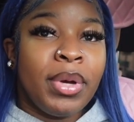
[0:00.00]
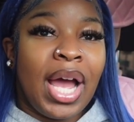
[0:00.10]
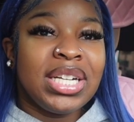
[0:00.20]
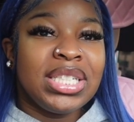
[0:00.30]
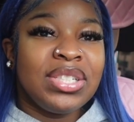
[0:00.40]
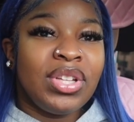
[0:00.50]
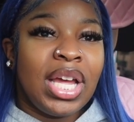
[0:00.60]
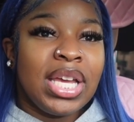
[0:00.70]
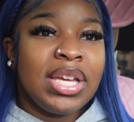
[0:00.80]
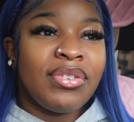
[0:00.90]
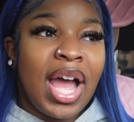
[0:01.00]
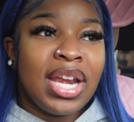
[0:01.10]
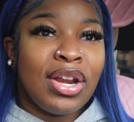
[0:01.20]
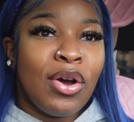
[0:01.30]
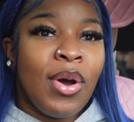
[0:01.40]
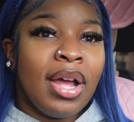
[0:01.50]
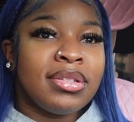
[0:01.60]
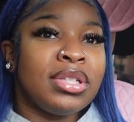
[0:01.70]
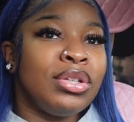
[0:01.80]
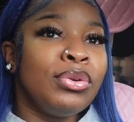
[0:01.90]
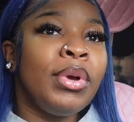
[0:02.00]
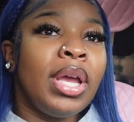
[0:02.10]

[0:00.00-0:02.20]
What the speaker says: But I just feel like if I know how to do